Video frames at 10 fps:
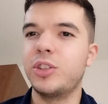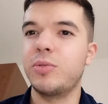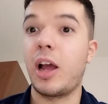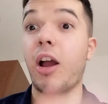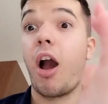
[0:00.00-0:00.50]

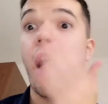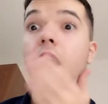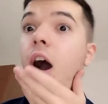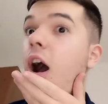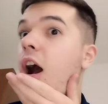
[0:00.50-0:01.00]
like,
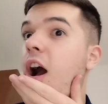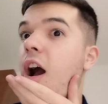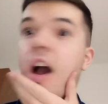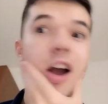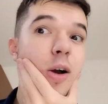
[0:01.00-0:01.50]
oh,
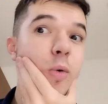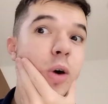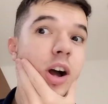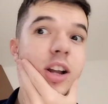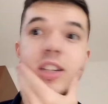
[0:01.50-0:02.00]

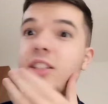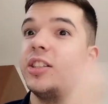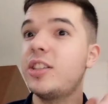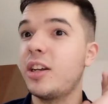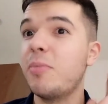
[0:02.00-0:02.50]
what?
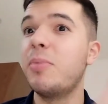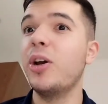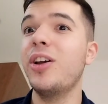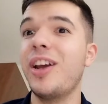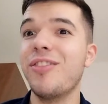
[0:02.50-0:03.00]
She's gonna
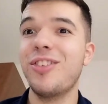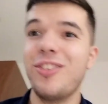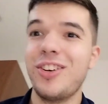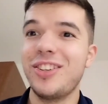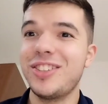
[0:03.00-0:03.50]
burn
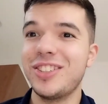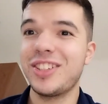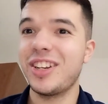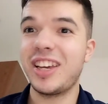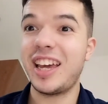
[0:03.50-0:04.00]
everyone. She's
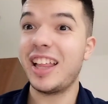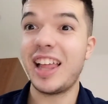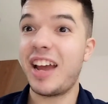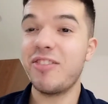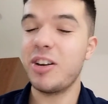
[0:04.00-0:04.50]
gonna kill
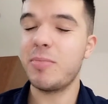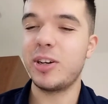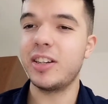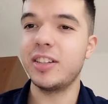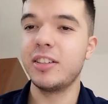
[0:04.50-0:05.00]

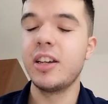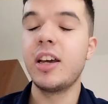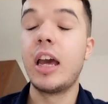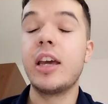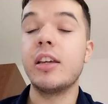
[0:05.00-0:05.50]
everybody.
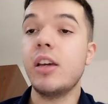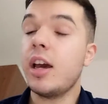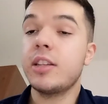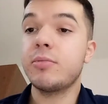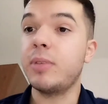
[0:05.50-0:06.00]

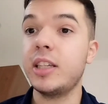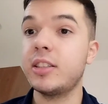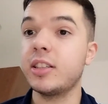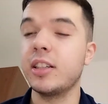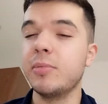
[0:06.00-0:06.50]
Yes,
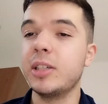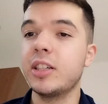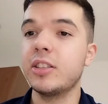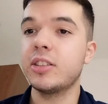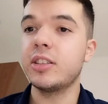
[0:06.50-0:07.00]
basically,
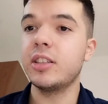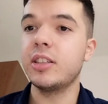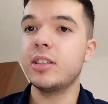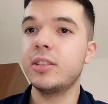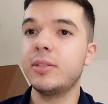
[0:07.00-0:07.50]
because
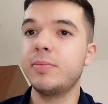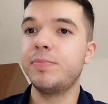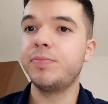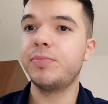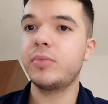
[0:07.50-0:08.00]
the
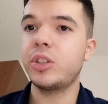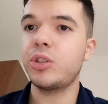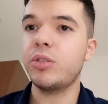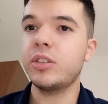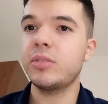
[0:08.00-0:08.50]

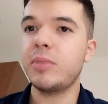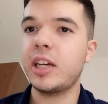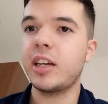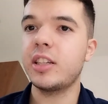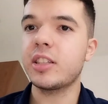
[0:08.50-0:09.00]
show doesn't
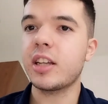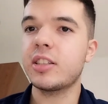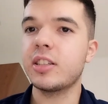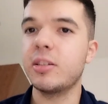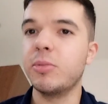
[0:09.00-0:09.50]
make any
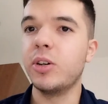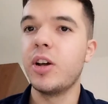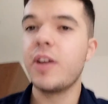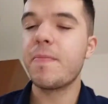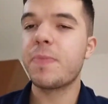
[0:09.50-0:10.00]
sense anymore.
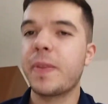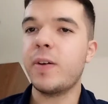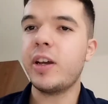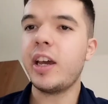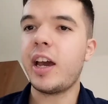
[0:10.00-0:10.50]

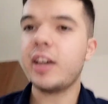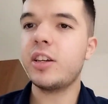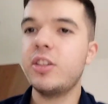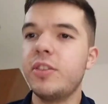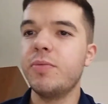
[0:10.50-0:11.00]
Okay,
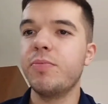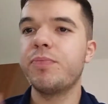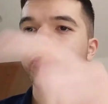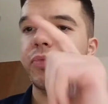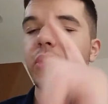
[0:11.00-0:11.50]

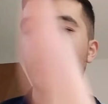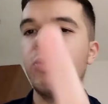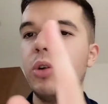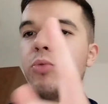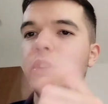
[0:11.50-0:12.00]

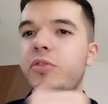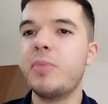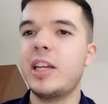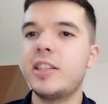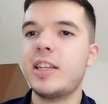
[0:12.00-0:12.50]
what would have
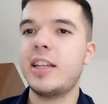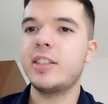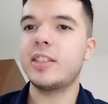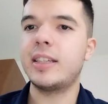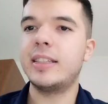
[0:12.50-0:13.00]
made
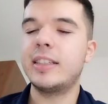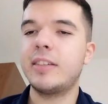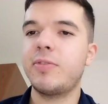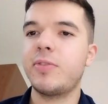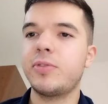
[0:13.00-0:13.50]
sense is
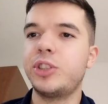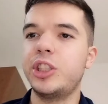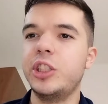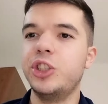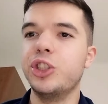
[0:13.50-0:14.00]
if
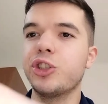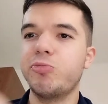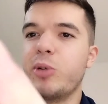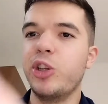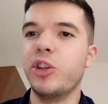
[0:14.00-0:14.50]
she
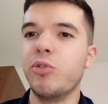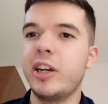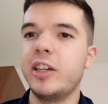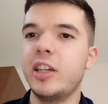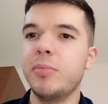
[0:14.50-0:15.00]
just burned the
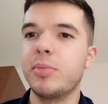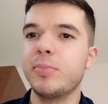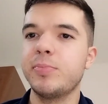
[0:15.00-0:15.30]
Red Keep.